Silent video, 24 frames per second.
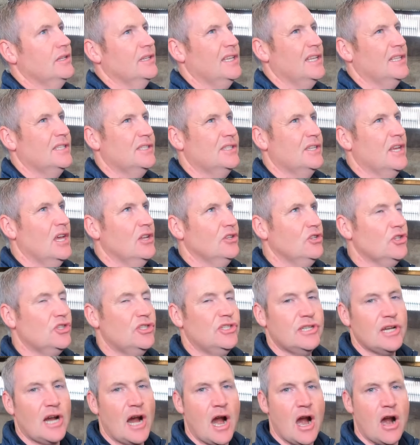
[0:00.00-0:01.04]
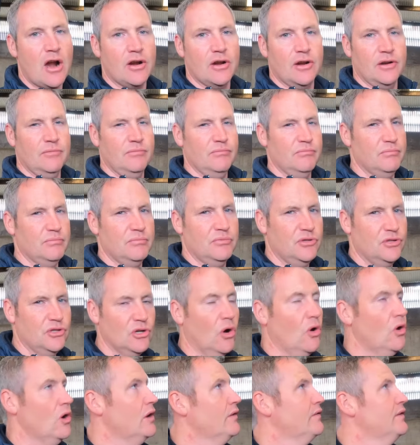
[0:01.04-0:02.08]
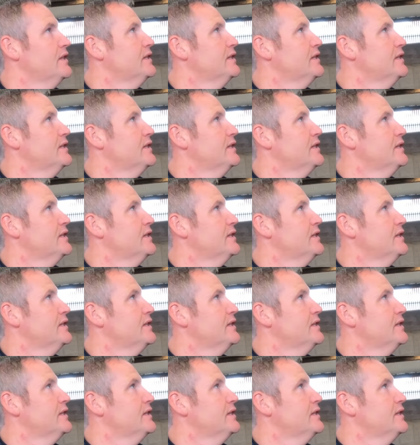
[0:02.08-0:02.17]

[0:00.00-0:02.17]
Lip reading: It gets just dark and dull of